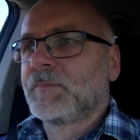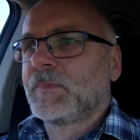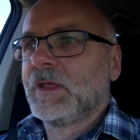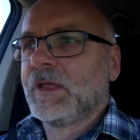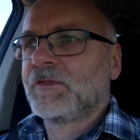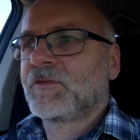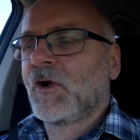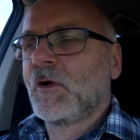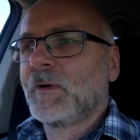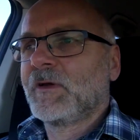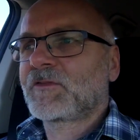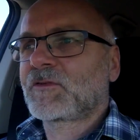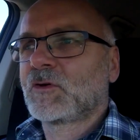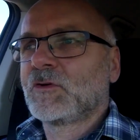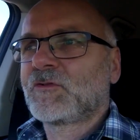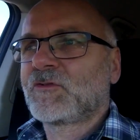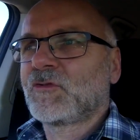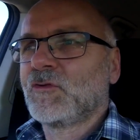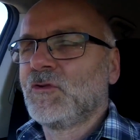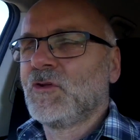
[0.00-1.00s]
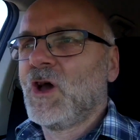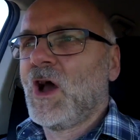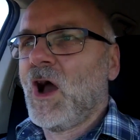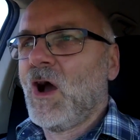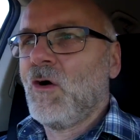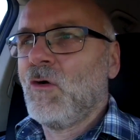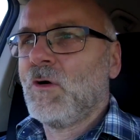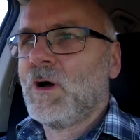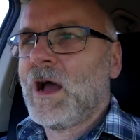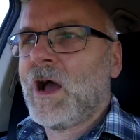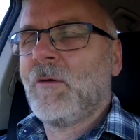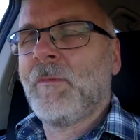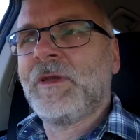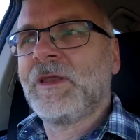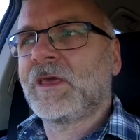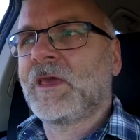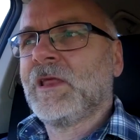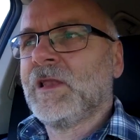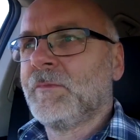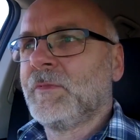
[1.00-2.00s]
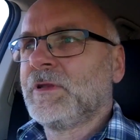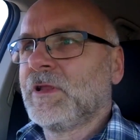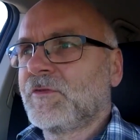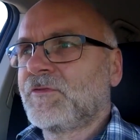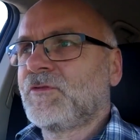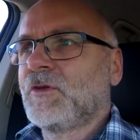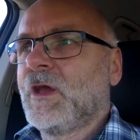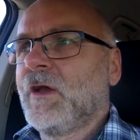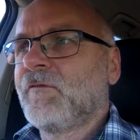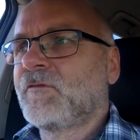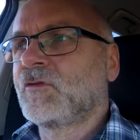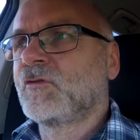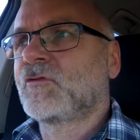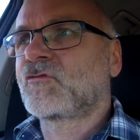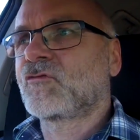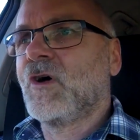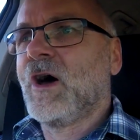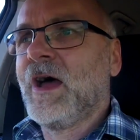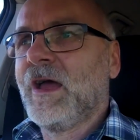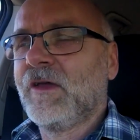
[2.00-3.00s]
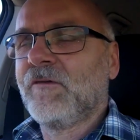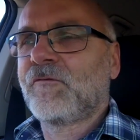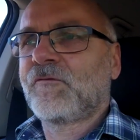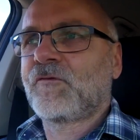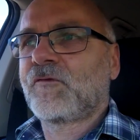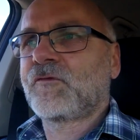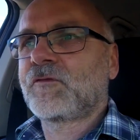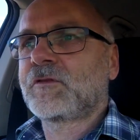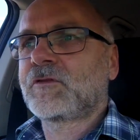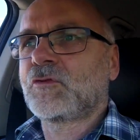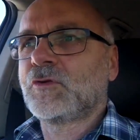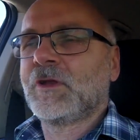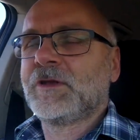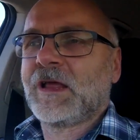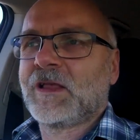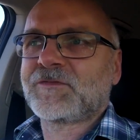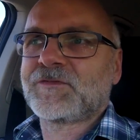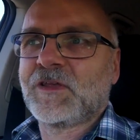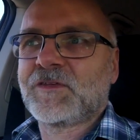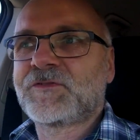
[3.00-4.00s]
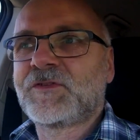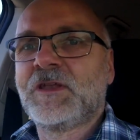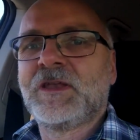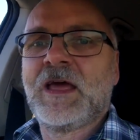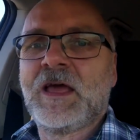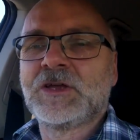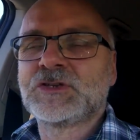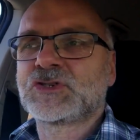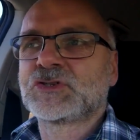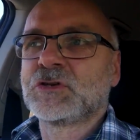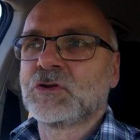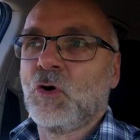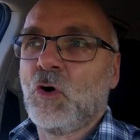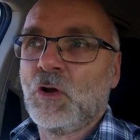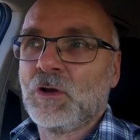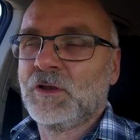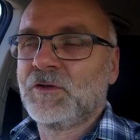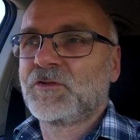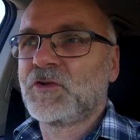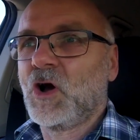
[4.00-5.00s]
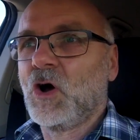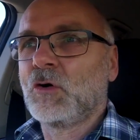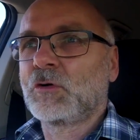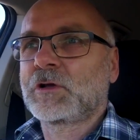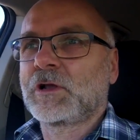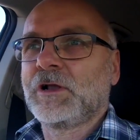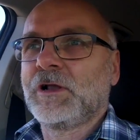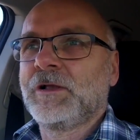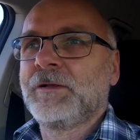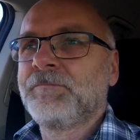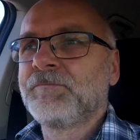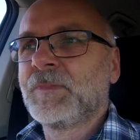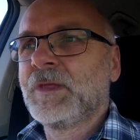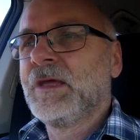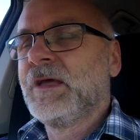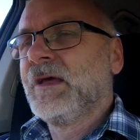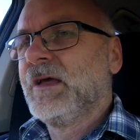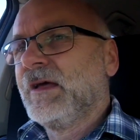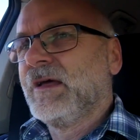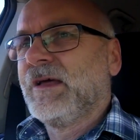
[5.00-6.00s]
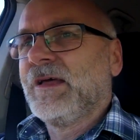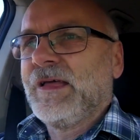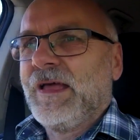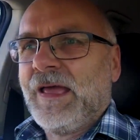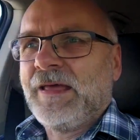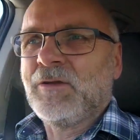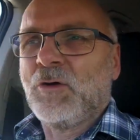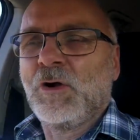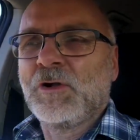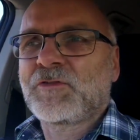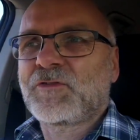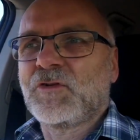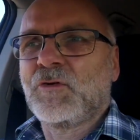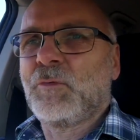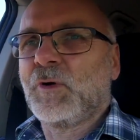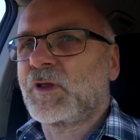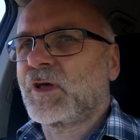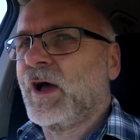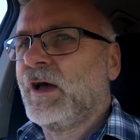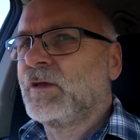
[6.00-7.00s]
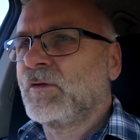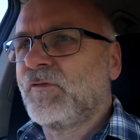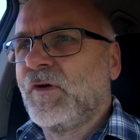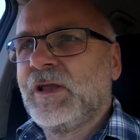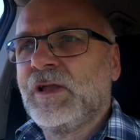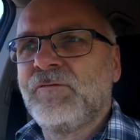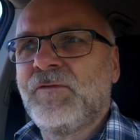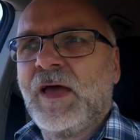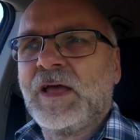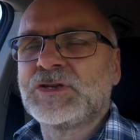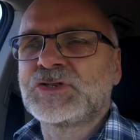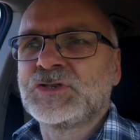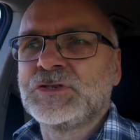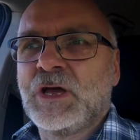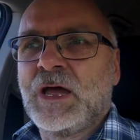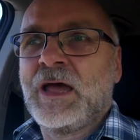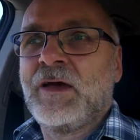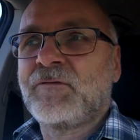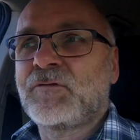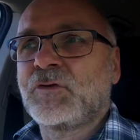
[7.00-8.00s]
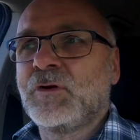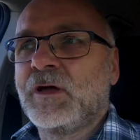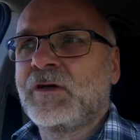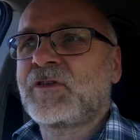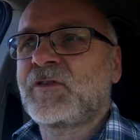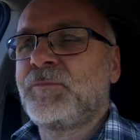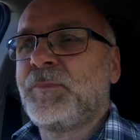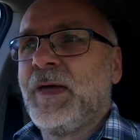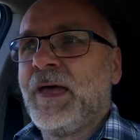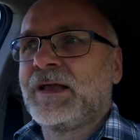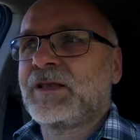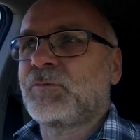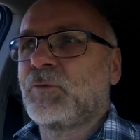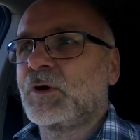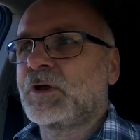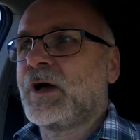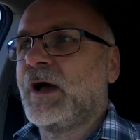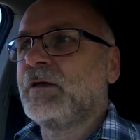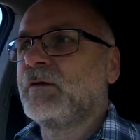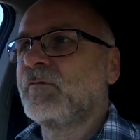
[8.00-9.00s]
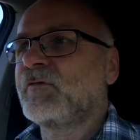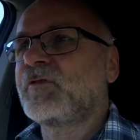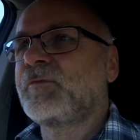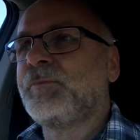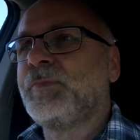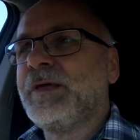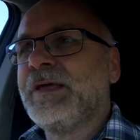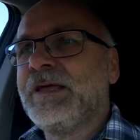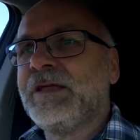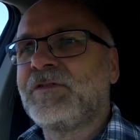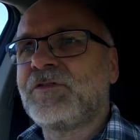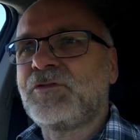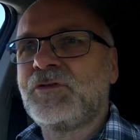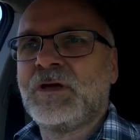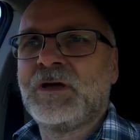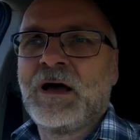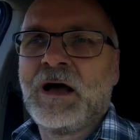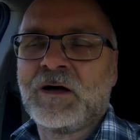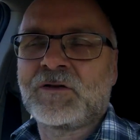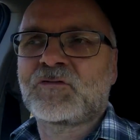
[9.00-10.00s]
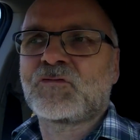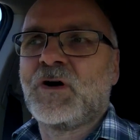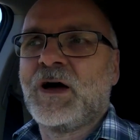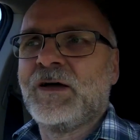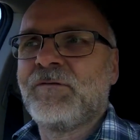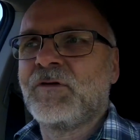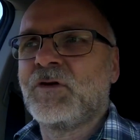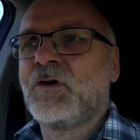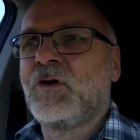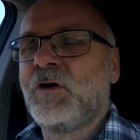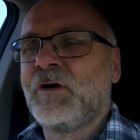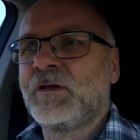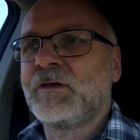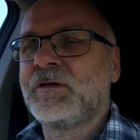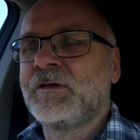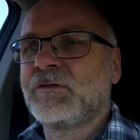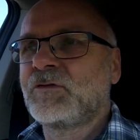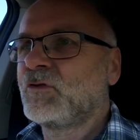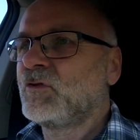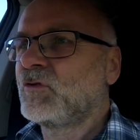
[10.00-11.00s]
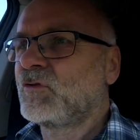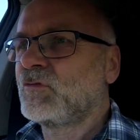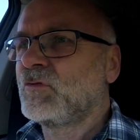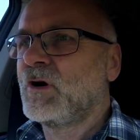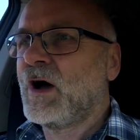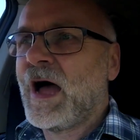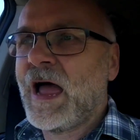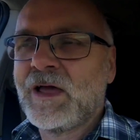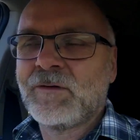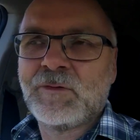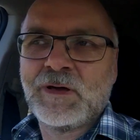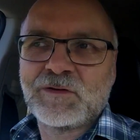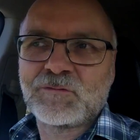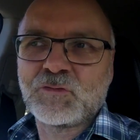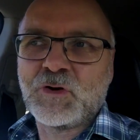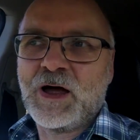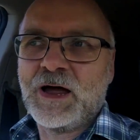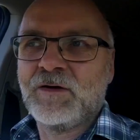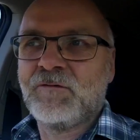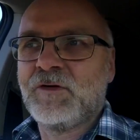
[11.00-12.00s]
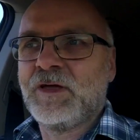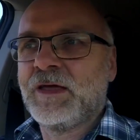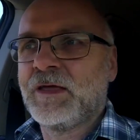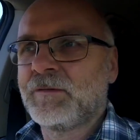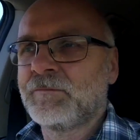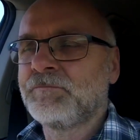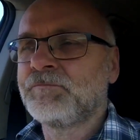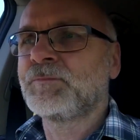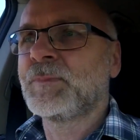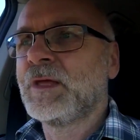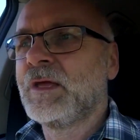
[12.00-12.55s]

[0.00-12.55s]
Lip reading: It's always good to know how many kilometers you have to drive to your next destination, all in total, and also what kind of elevation you have to expect, what kind of speeds you are driving on. Do you do highway driving?